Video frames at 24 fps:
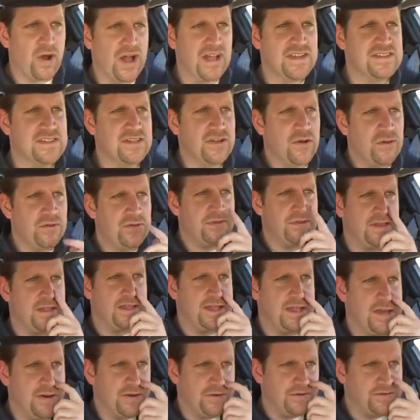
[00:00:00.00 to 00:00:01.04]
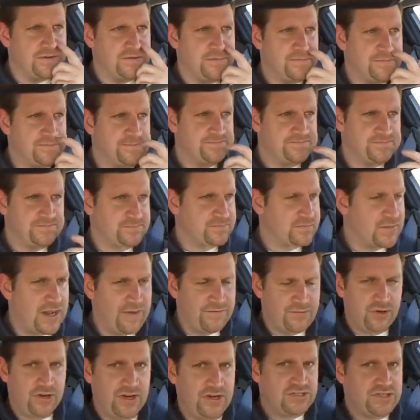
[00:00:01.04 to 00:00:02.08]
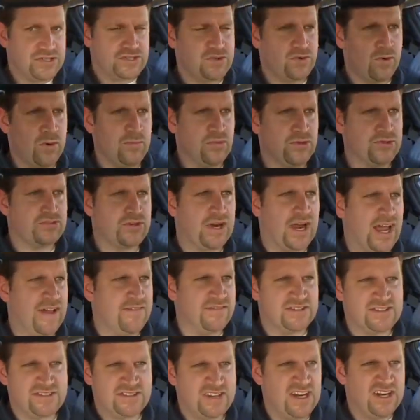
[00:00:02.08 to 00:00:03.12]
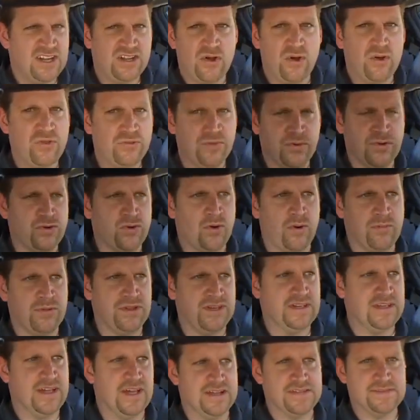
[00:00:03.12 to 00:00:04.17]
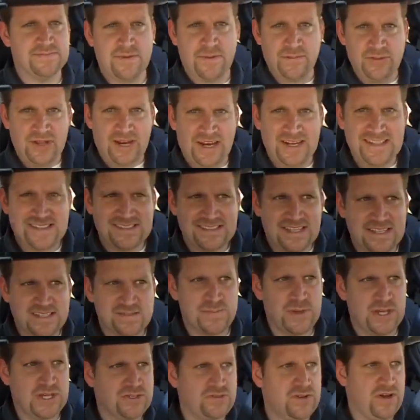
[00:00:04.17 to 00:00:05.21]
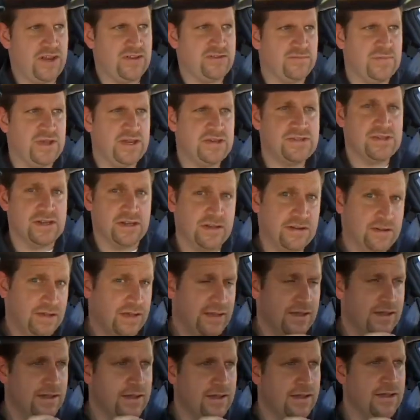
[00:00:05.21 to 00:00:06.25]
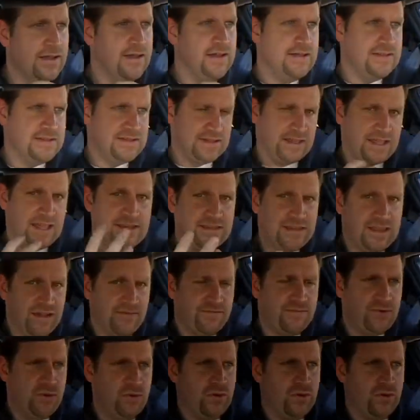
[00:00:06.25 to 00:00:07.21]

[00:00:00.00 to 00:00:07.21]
it wants to go through the gears. If you're in just normal drive, it's going to go through what it normally does. Remember, you got a 6-speed transmission to get that